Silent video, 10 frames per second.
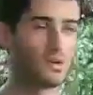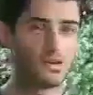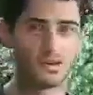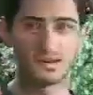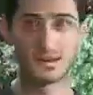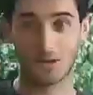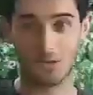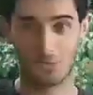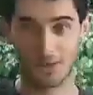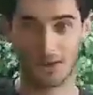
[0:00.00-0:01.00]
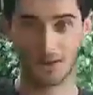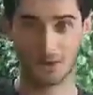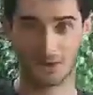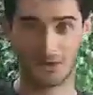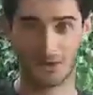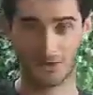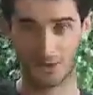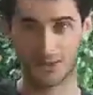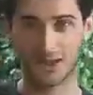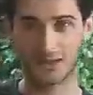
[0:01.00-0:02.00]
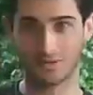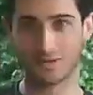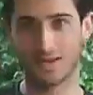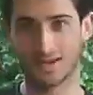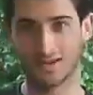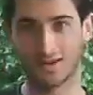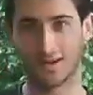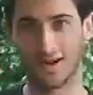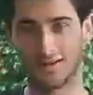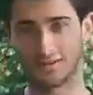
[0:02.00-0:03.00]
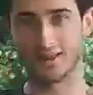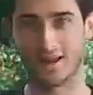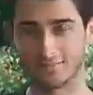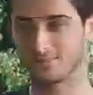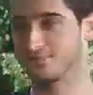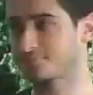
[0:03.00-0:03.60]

what do you think your thoughts are going to look like after that?